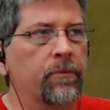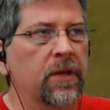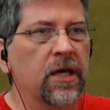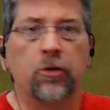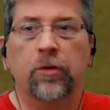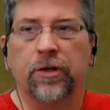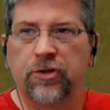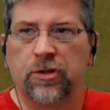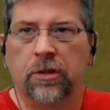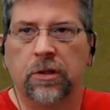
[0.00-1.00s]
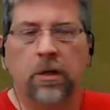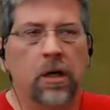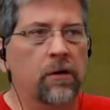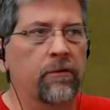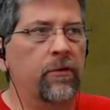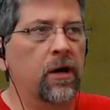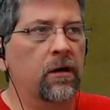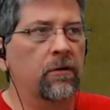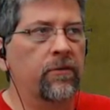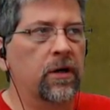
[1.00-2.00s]
ignorance of
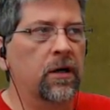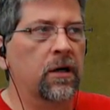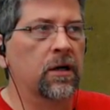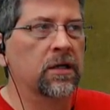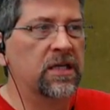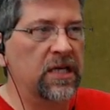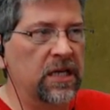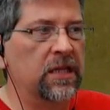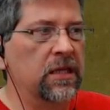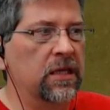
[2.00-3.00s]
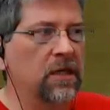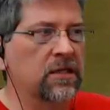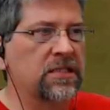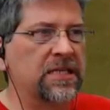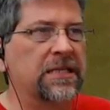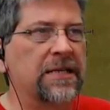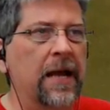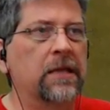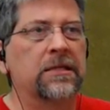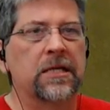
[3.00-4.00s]
getting the
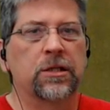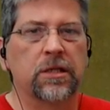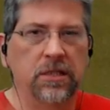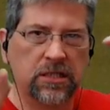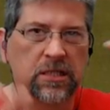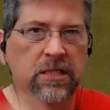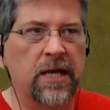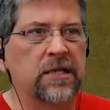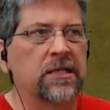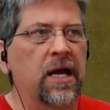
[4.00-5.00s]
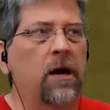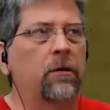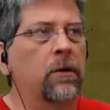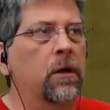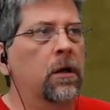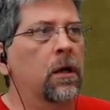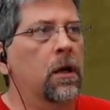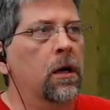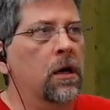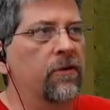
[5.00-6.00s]
syntax, essentially syntax down,
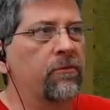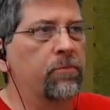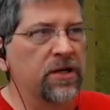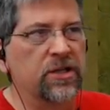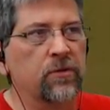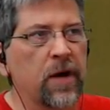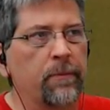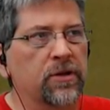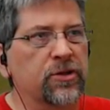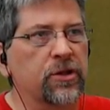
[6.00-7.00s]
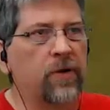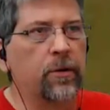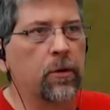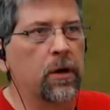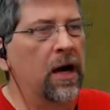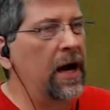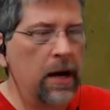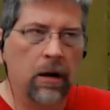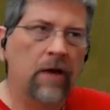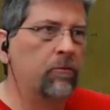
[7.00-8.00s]
of pressing the right buttons in the right order. I
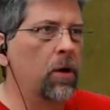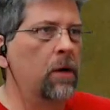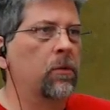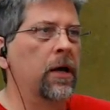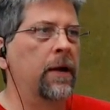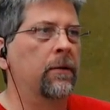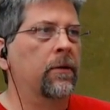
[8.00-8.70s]
don't have a problem with that.